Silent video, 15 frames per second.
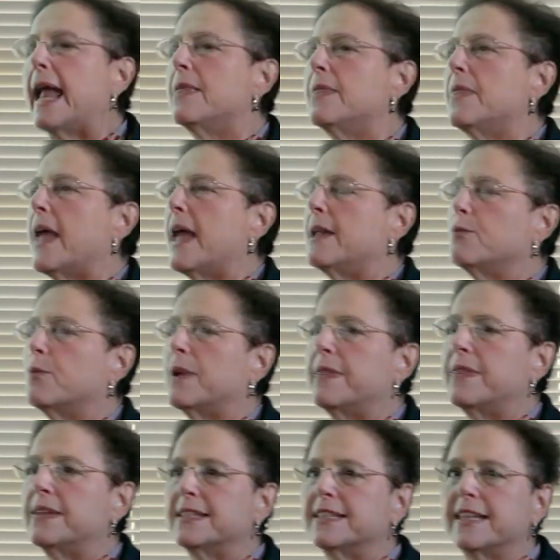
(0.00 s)
And then
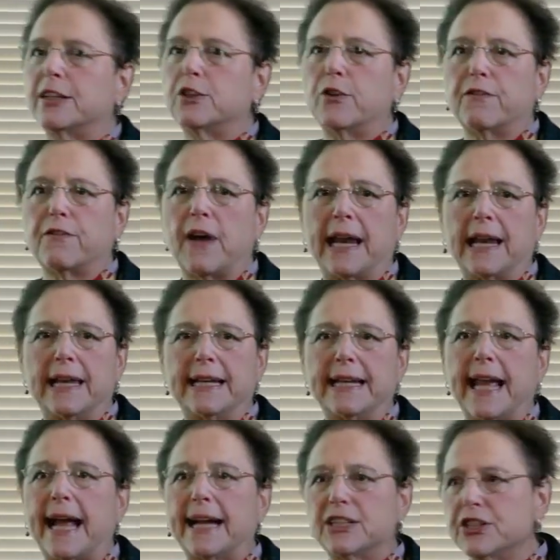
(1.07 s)
when the signal finally
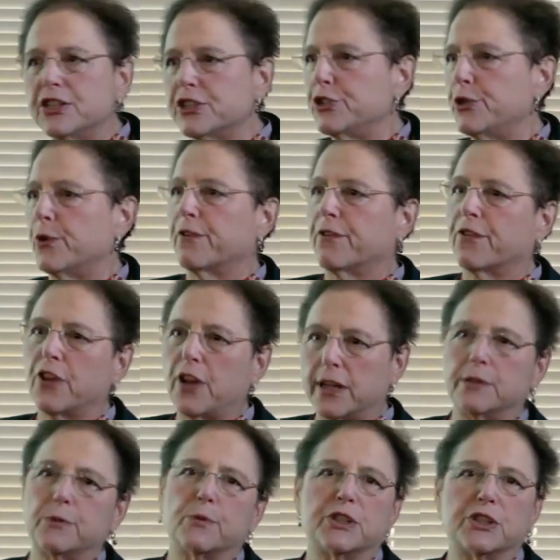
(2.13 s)
catches, you're
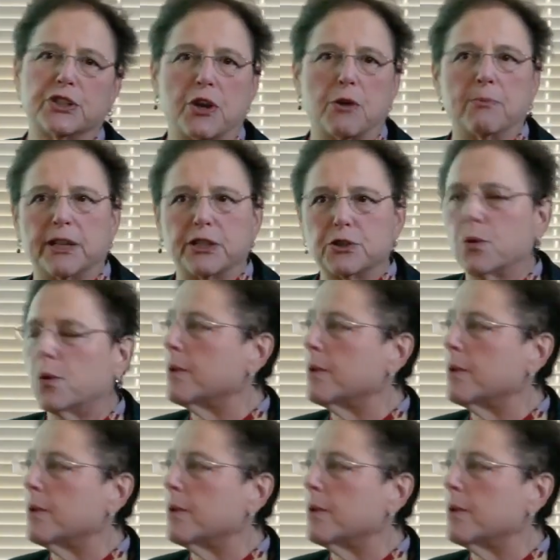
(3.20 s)
flooded with so much